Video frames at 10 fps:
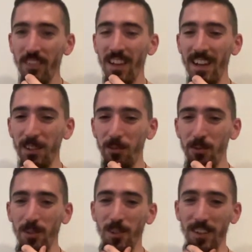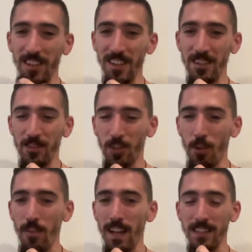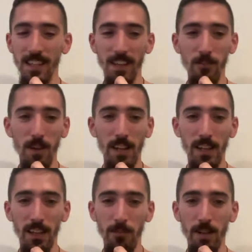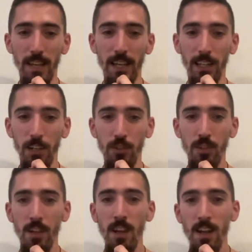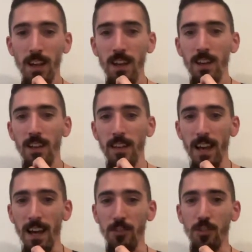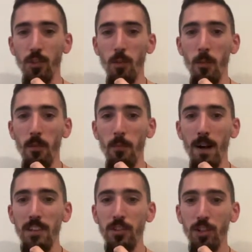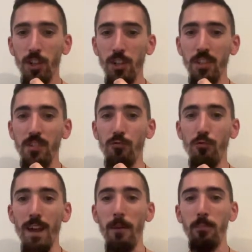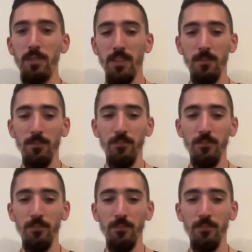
Arturo is correcting my English. Yeah, so my skirt is ripped.